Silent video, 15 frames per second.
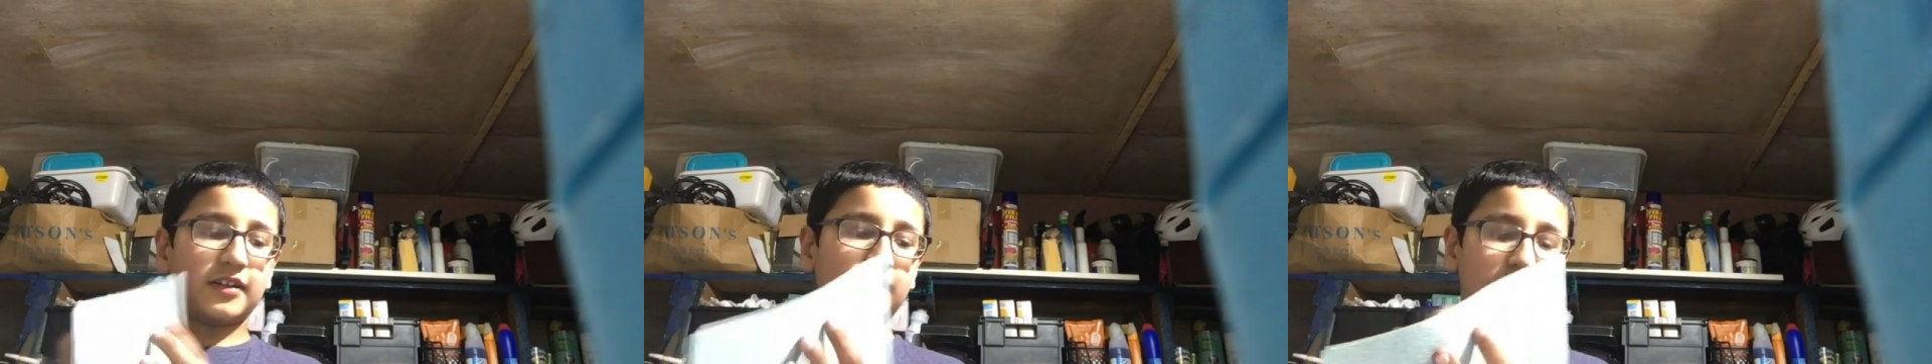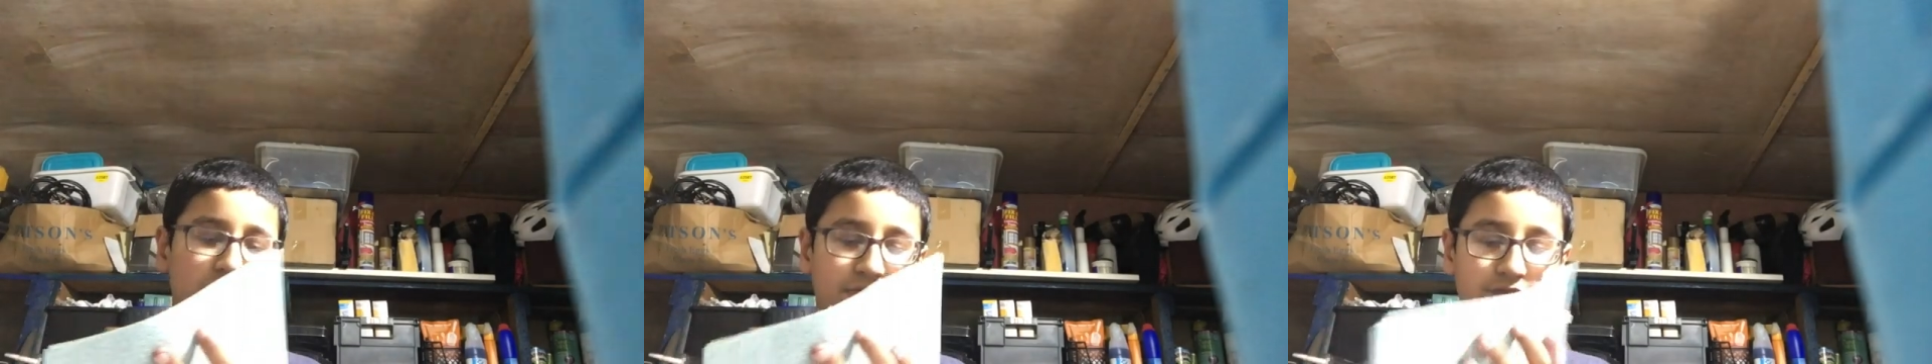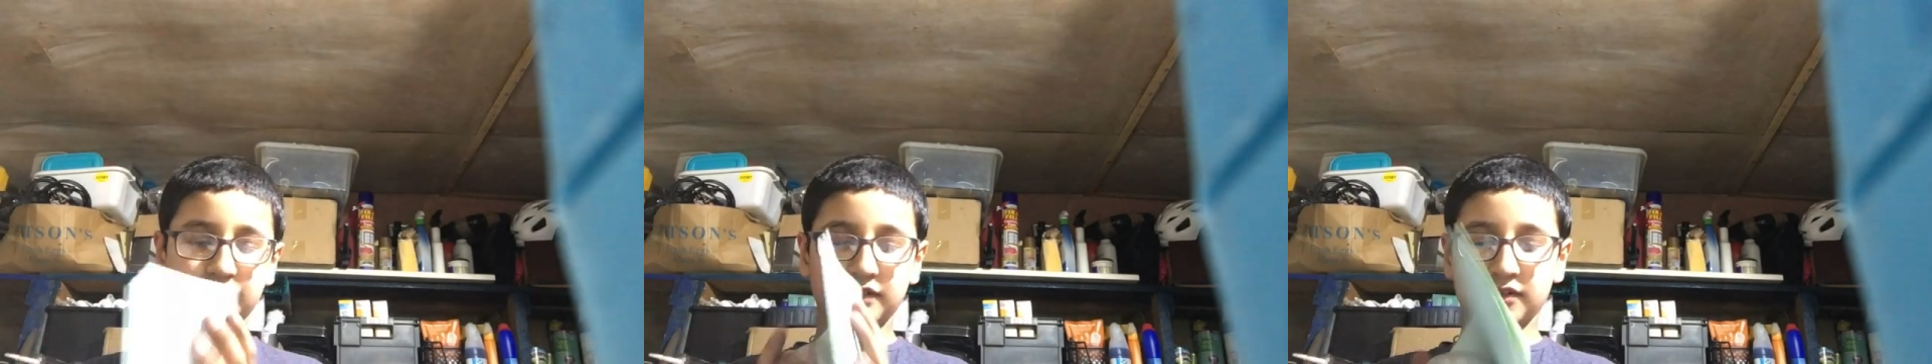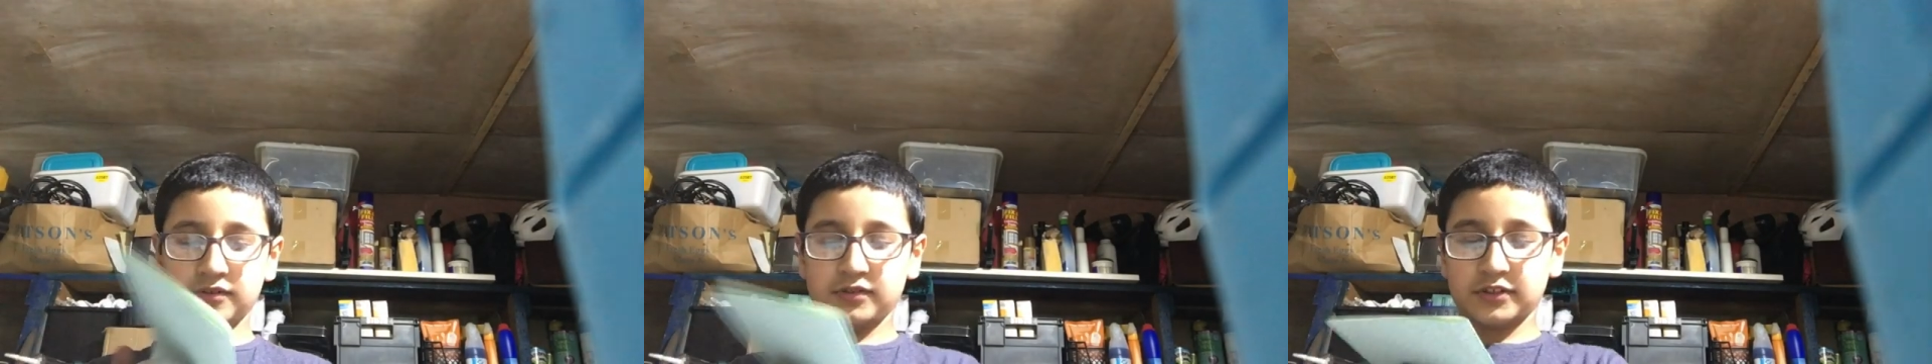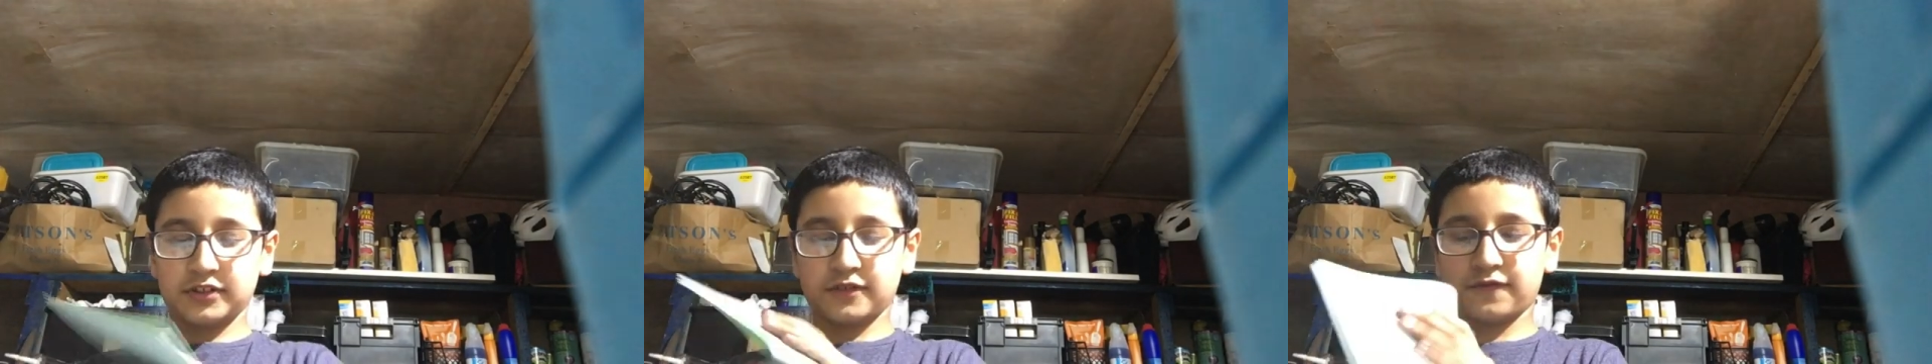
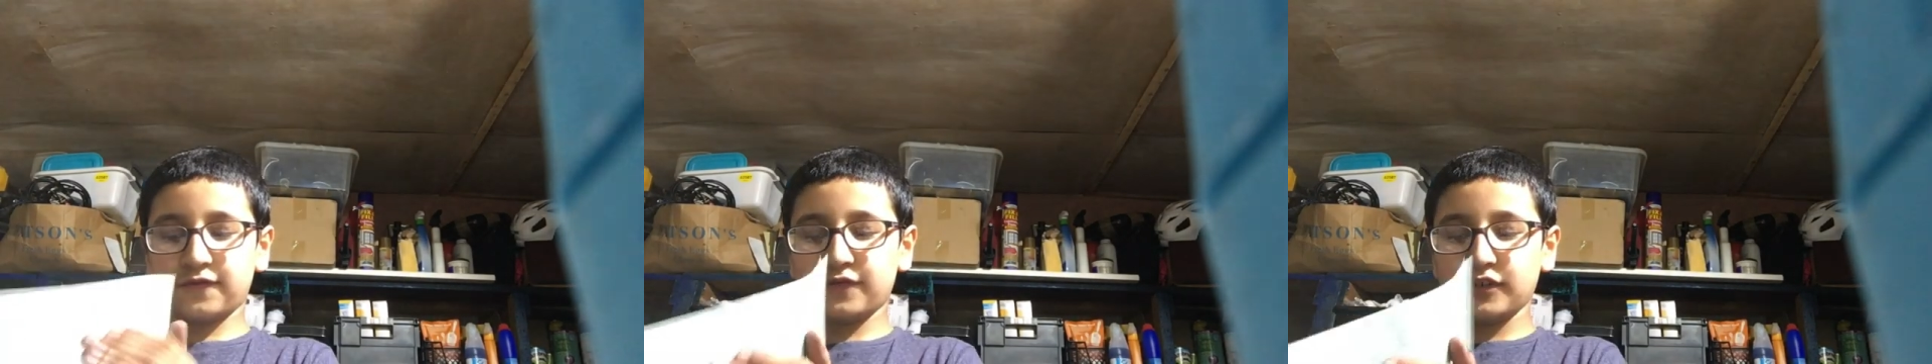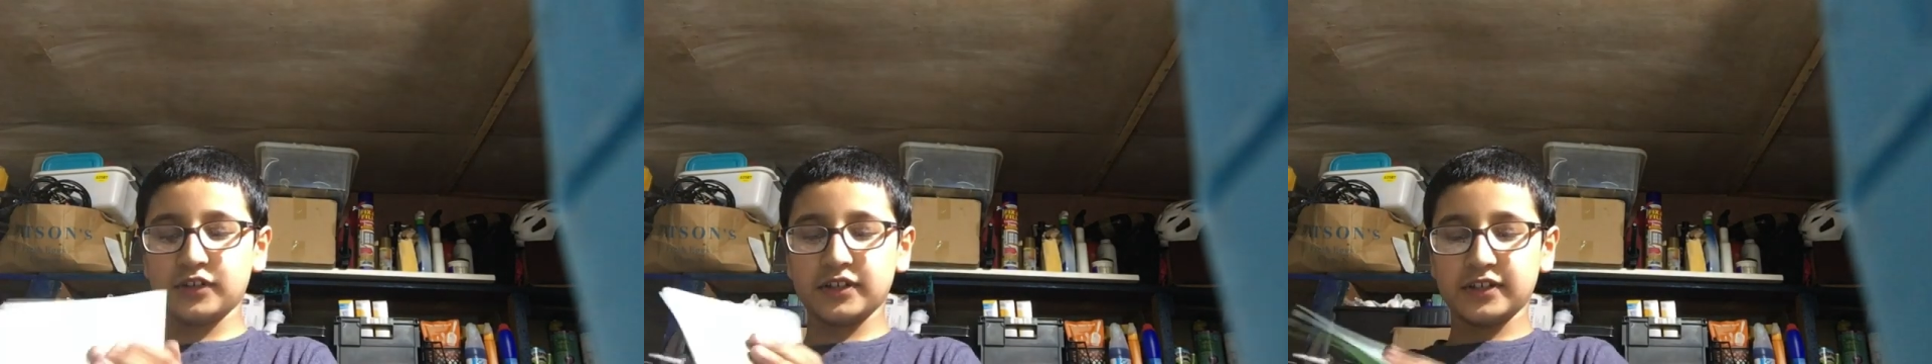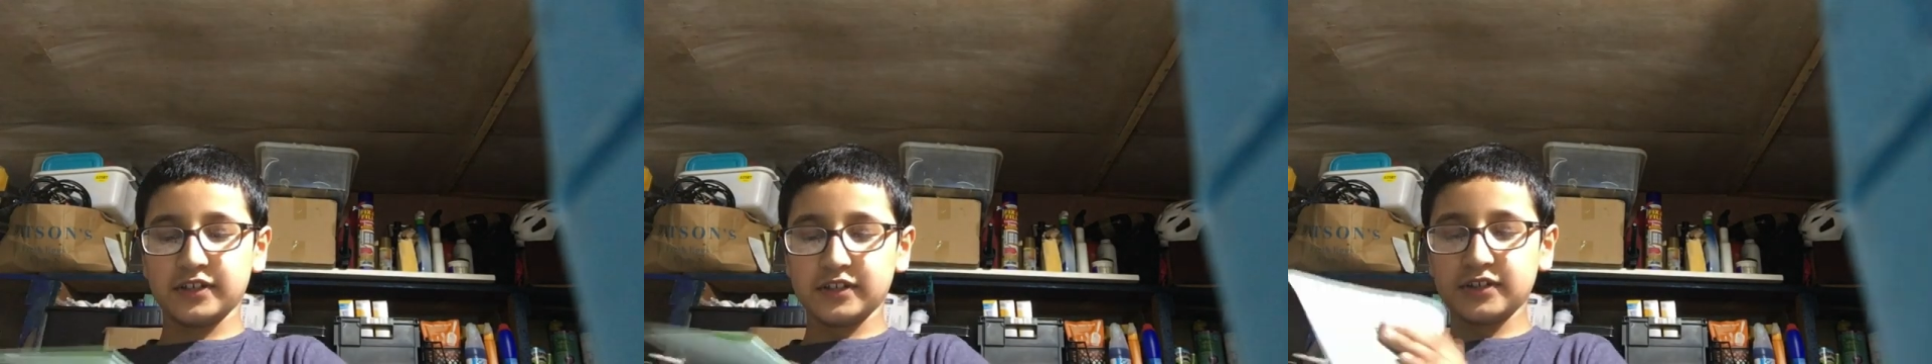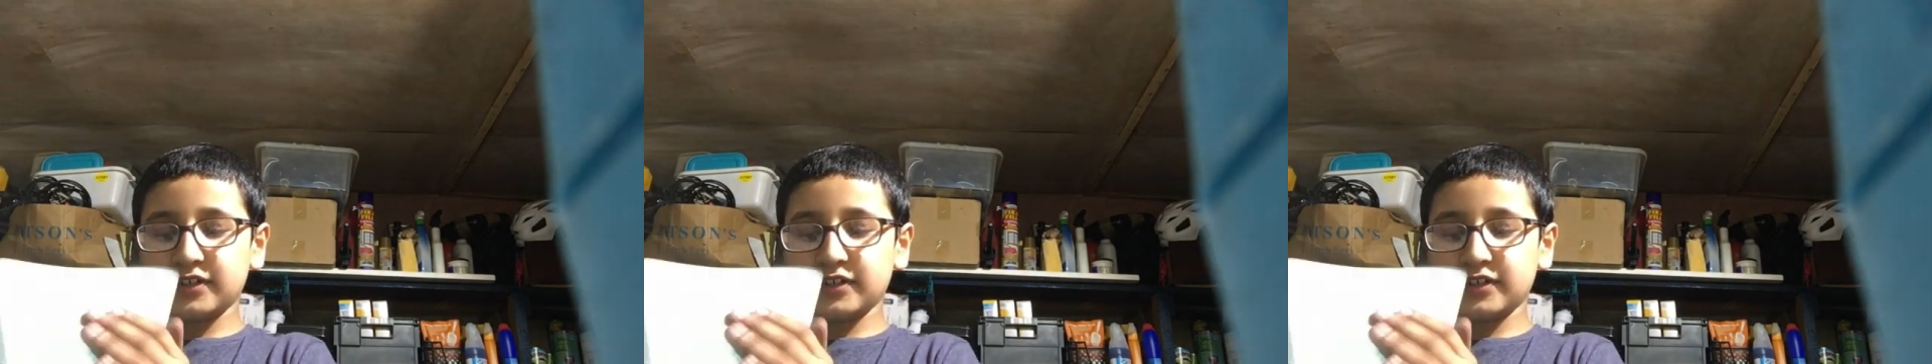after it's fully